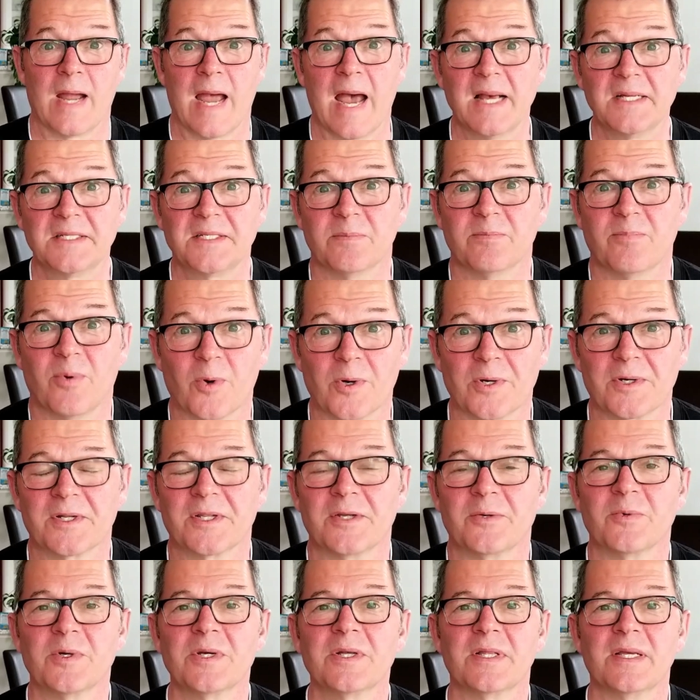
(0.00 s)
as importantly,
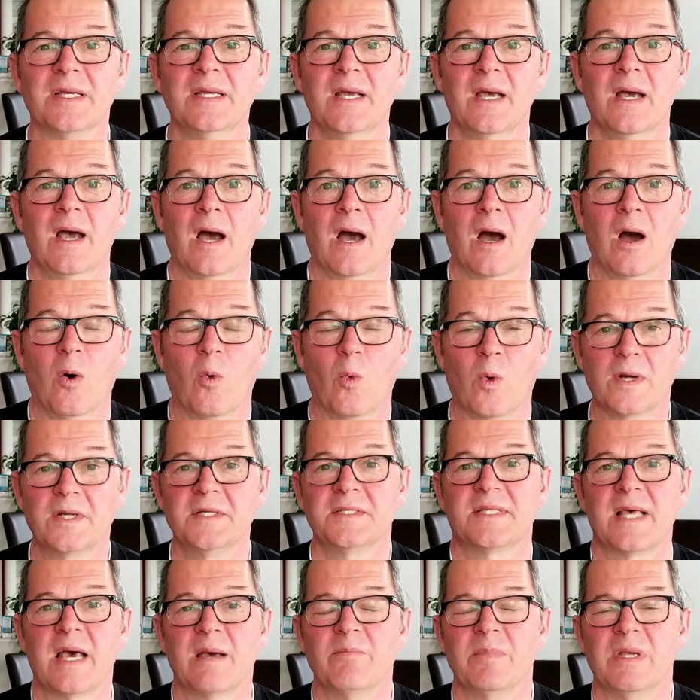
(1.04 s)
really, what does
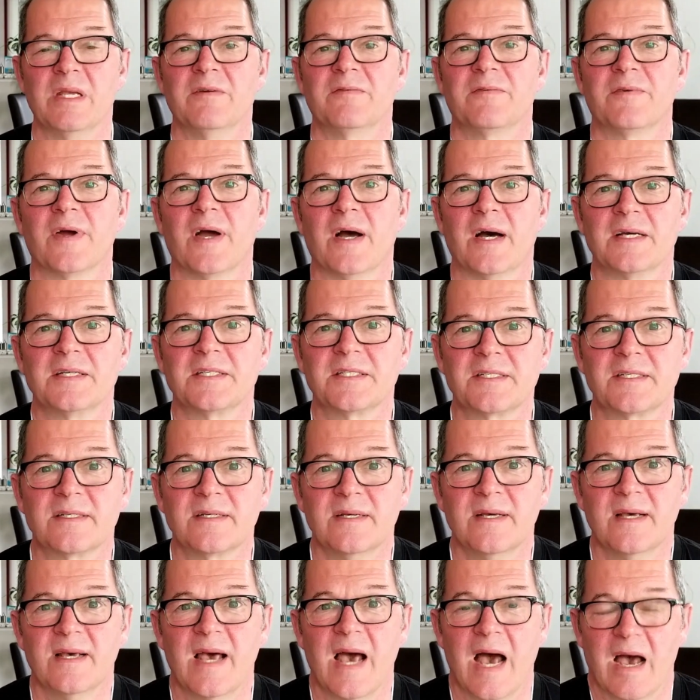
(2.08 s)
that mean for us
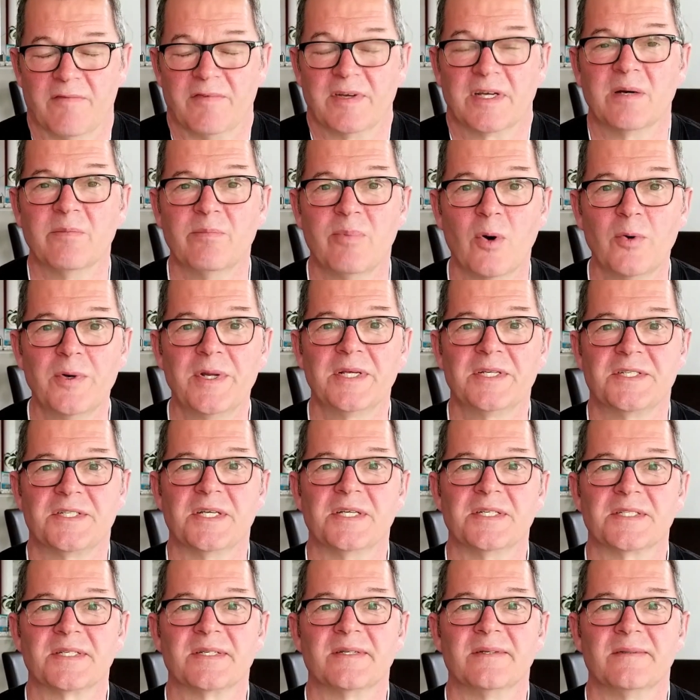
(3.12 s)
having a boating
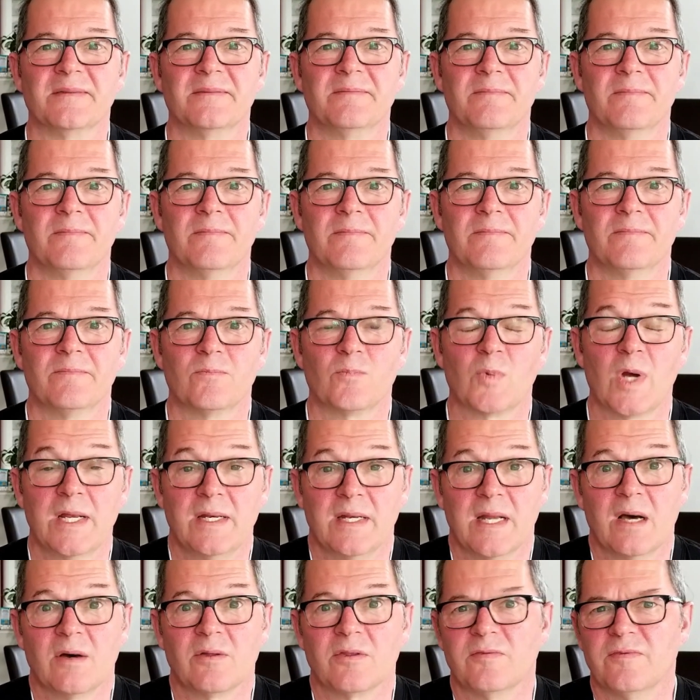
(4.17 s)
season? Right
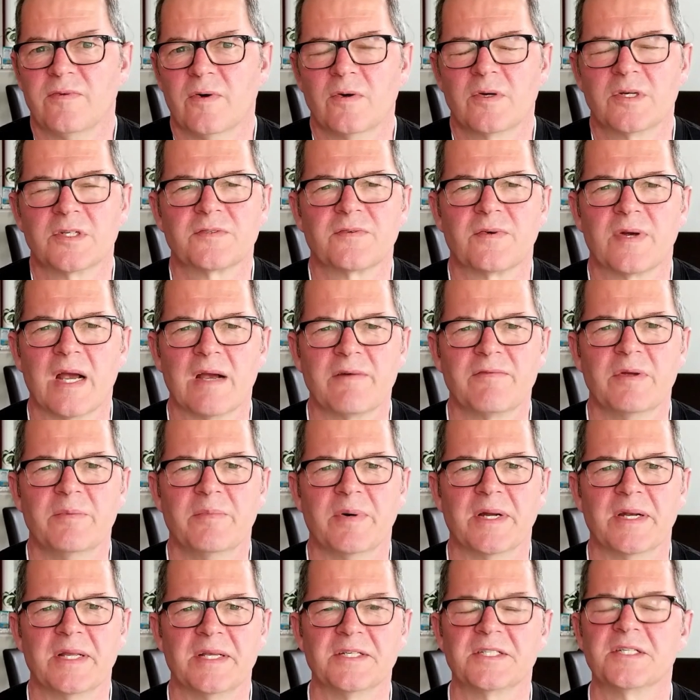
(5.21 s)
now, the focus for
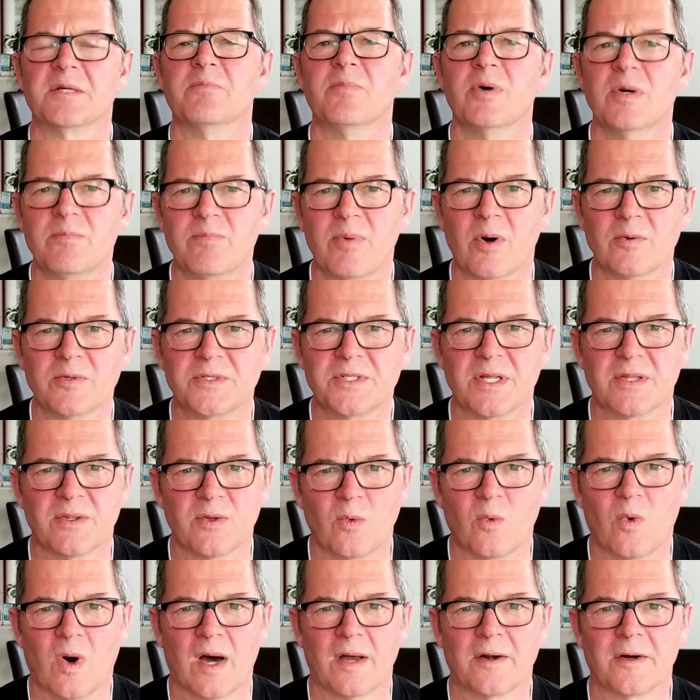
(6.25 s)
everybody is to put boats in the
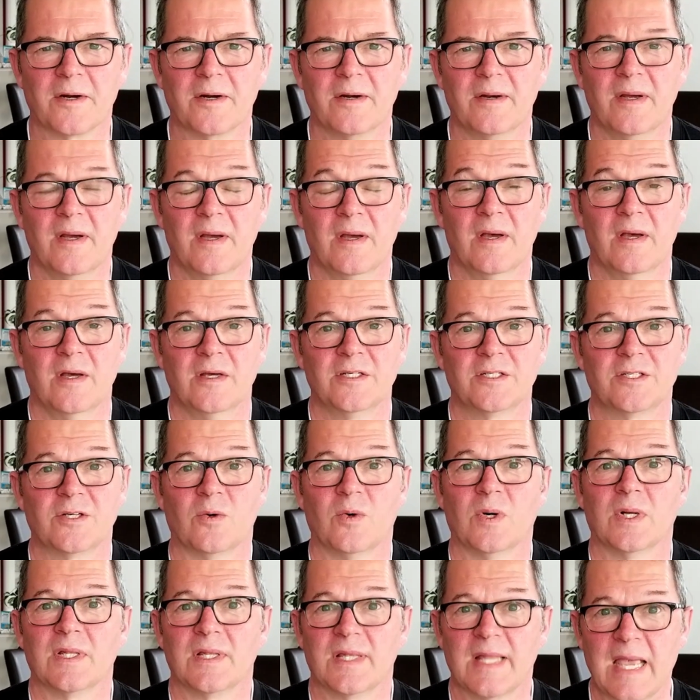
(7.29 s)
water. So
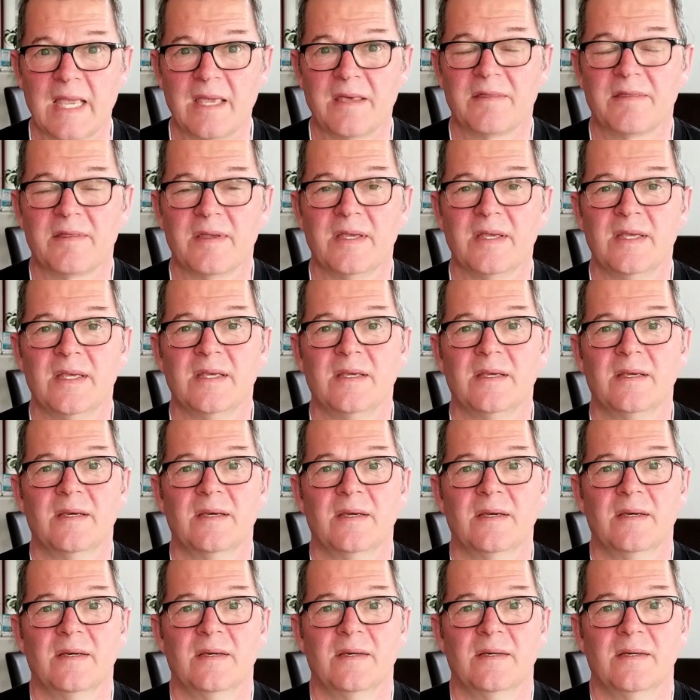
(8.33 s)
a lengthy,
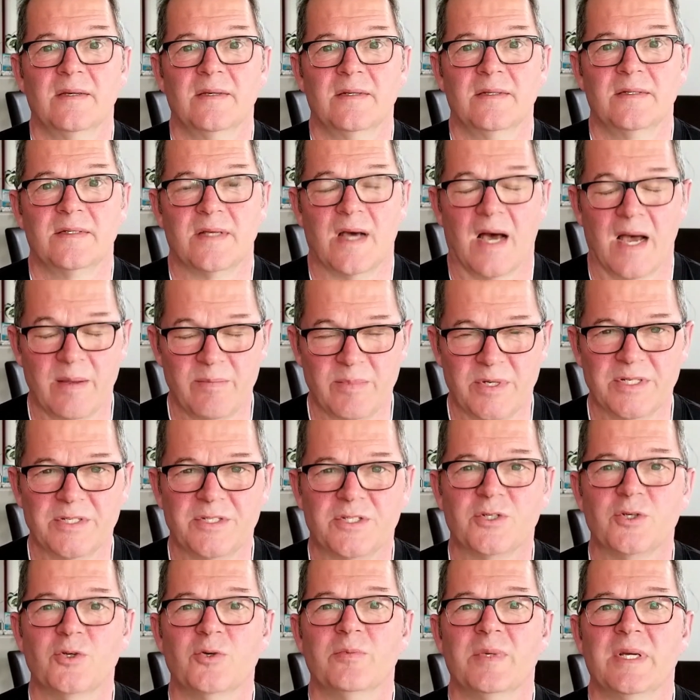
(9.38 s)

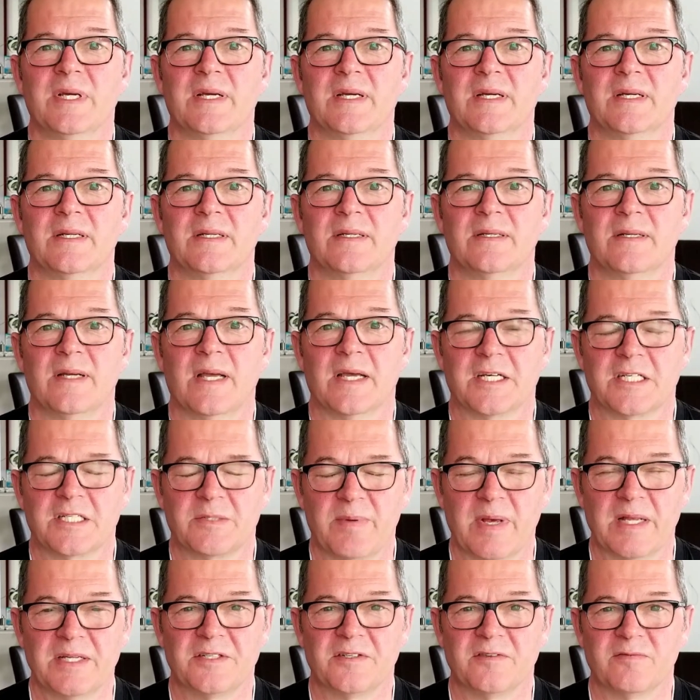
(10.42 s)
time-consuming,
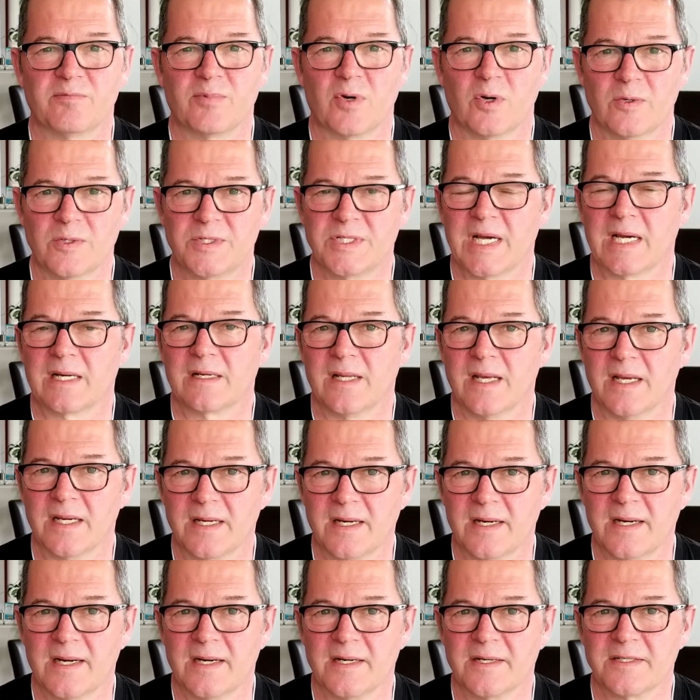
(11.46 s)
expensive project like
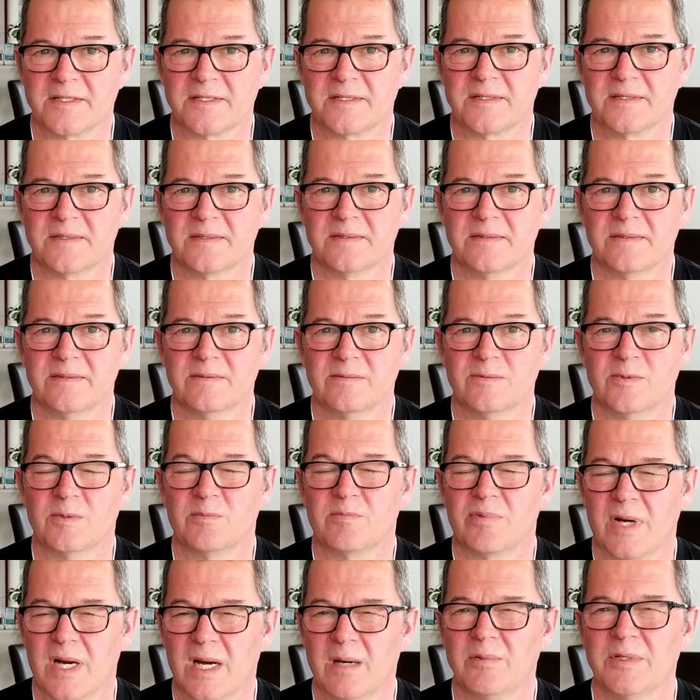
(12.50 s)
ours would
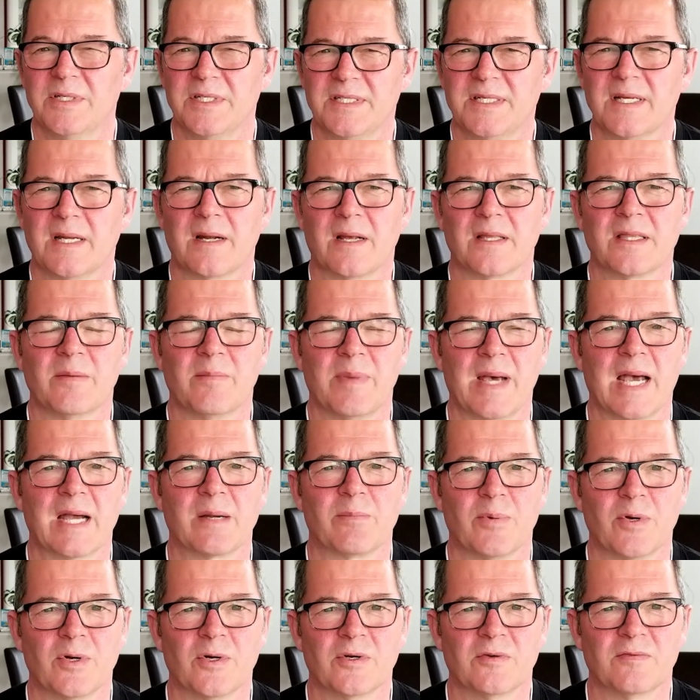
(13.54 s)
probably sit on the back
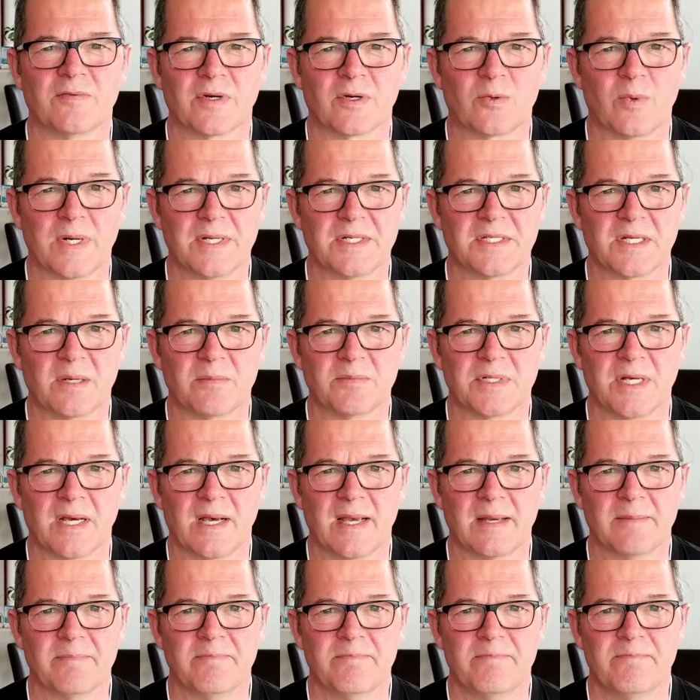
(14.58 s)
burner for quite some
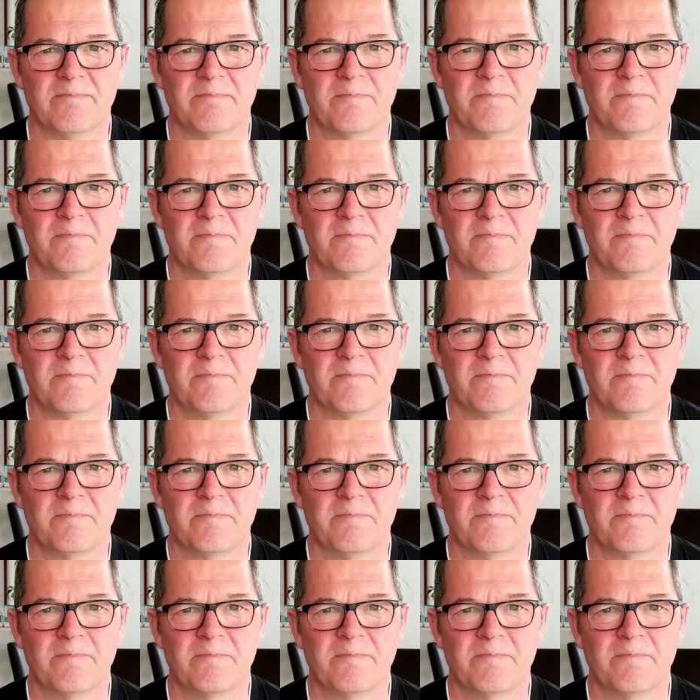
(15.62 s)
time.